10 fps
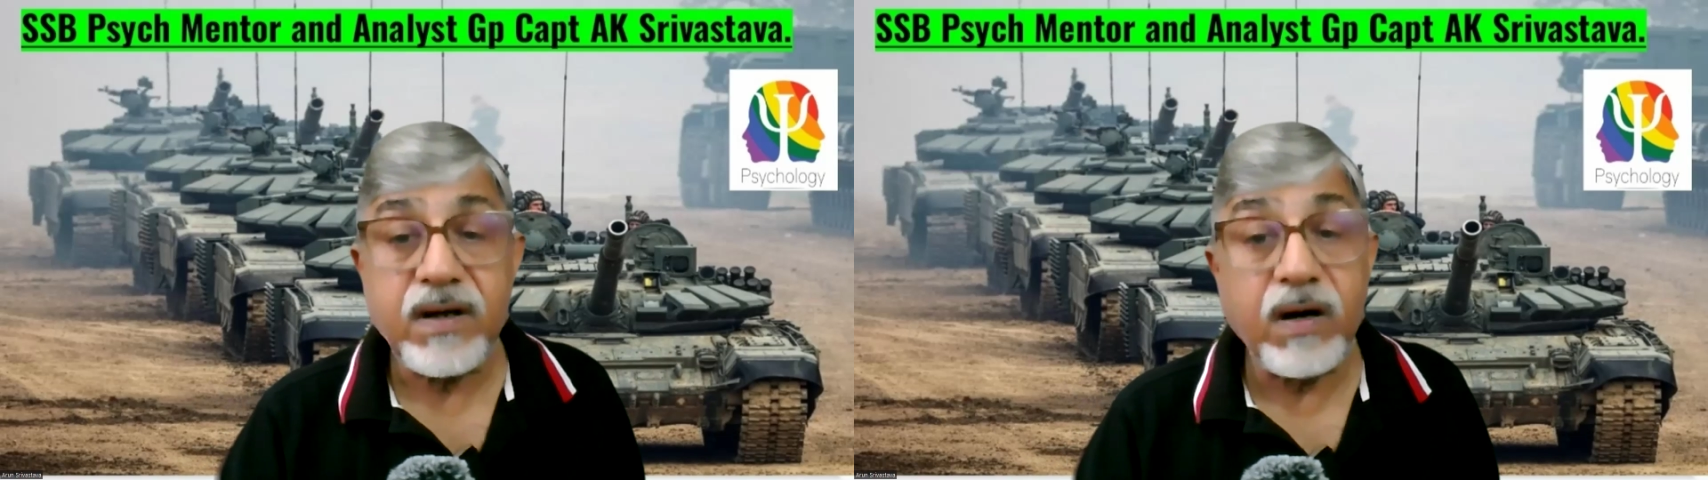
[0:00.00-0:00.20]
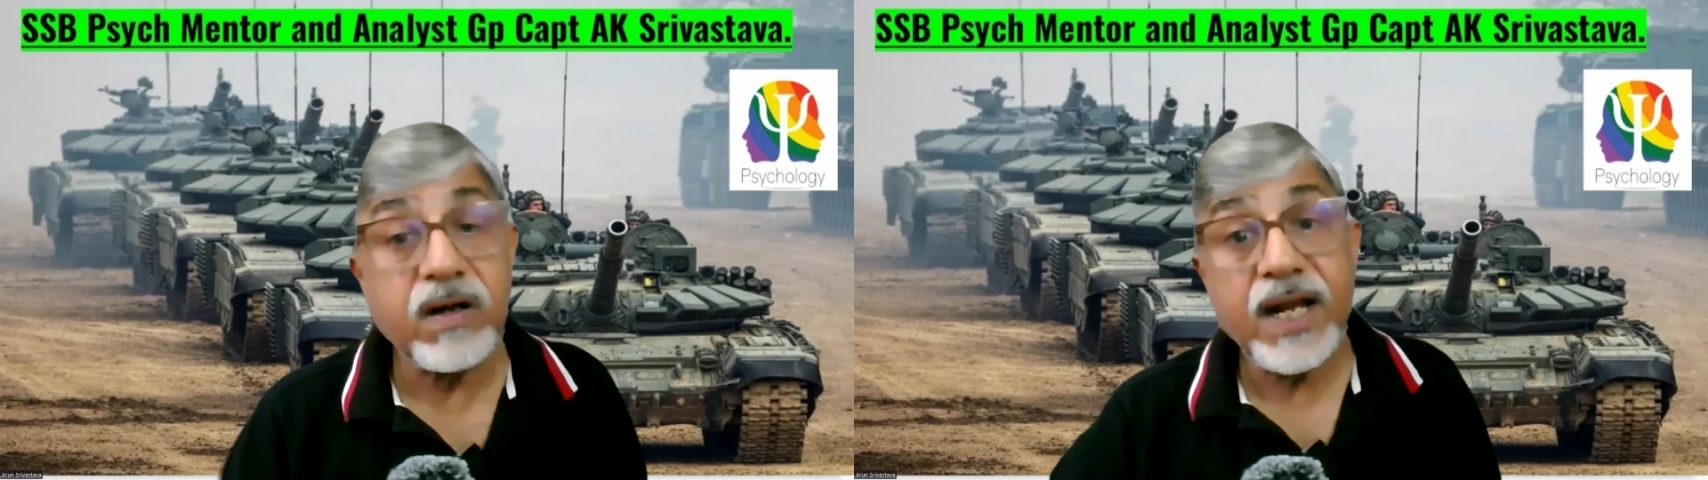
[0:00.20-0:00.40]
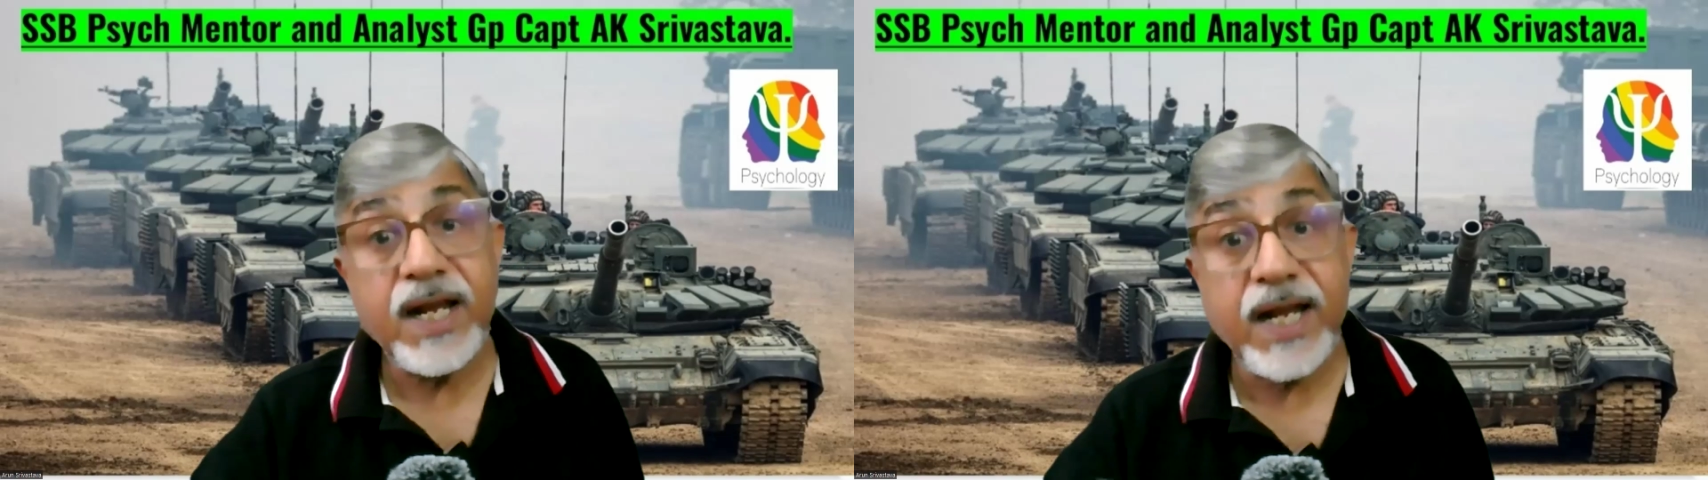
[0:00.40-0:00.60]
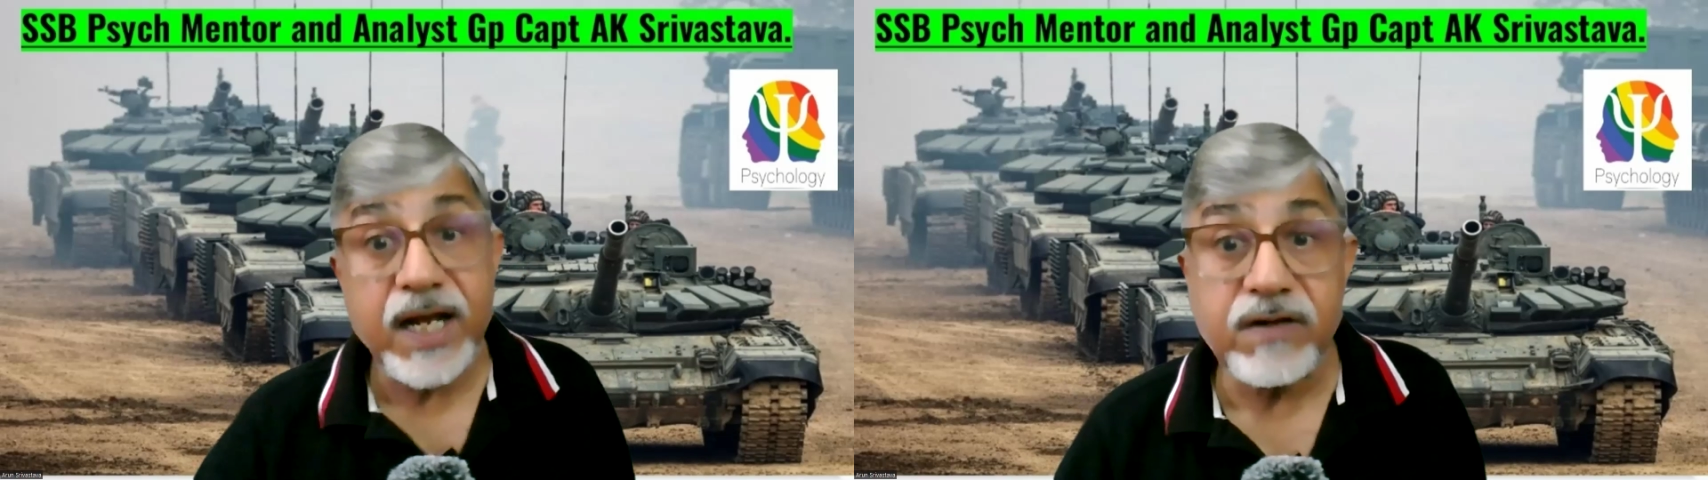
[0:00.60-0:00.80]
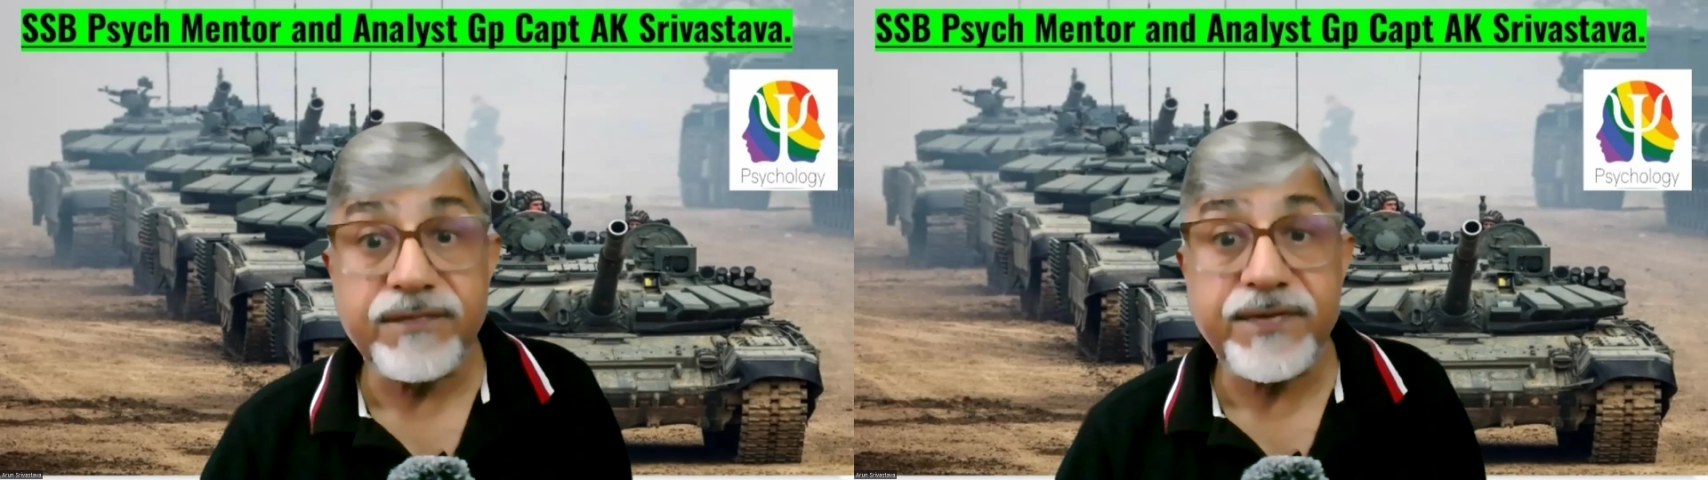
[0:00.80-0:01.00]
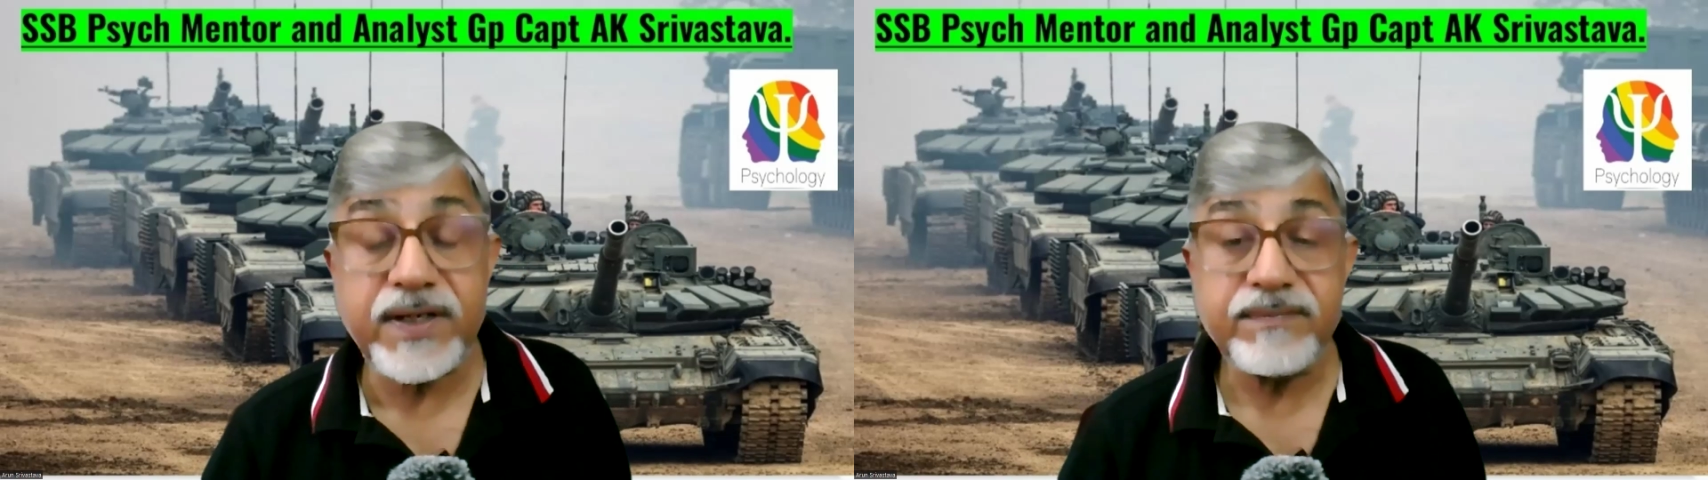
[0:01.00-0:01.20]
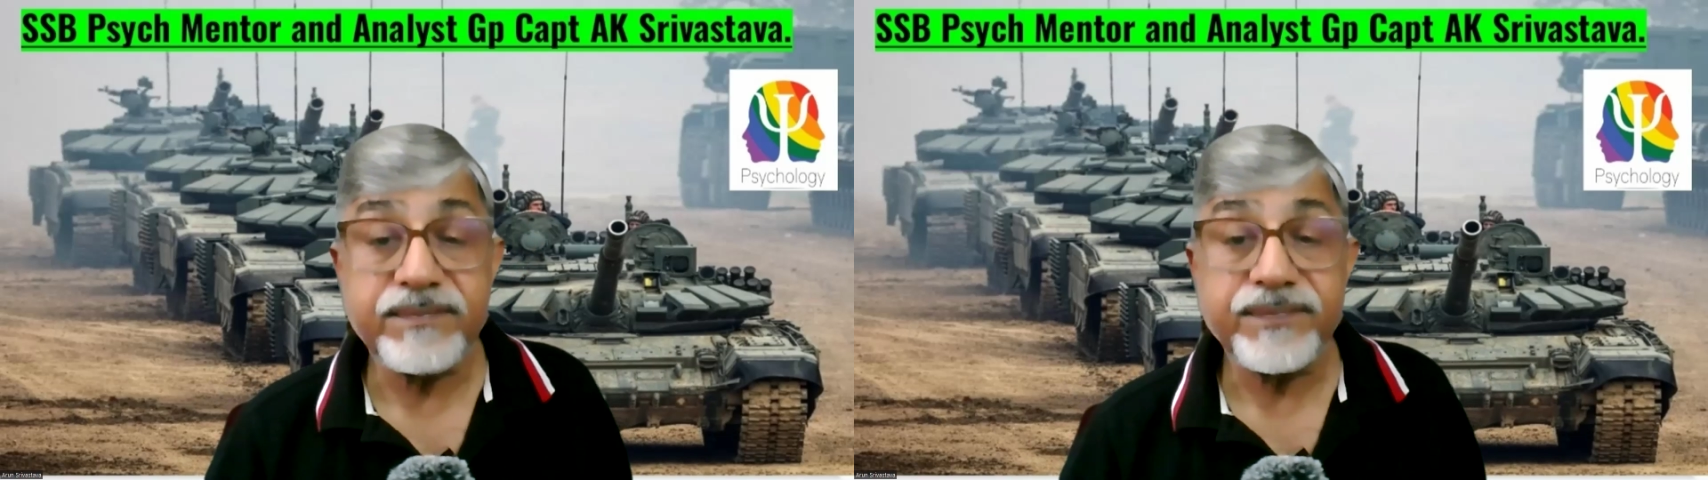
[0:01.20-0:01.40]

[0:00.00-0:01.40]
or lack of it